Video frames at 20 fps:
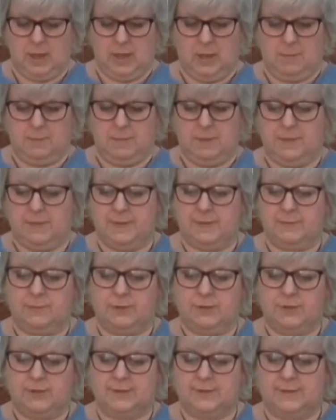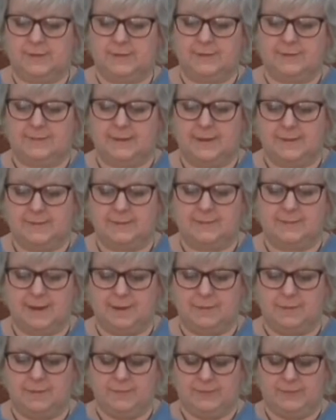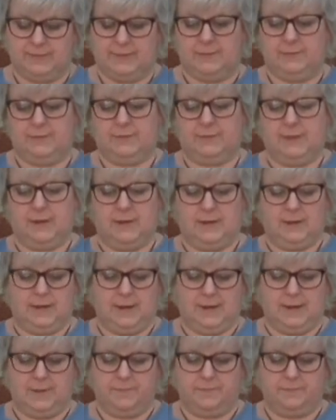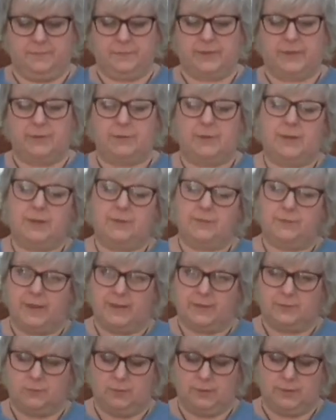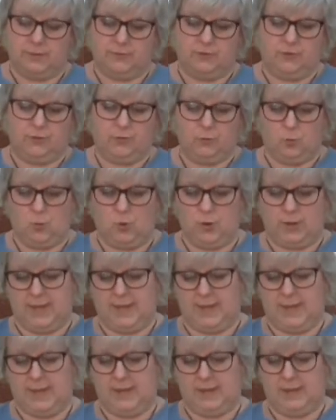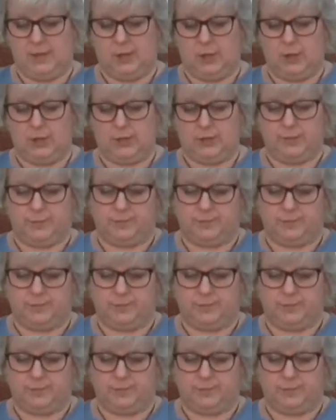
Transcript: but this one just extends down ever so slightly. So that's what gives you the wonky look.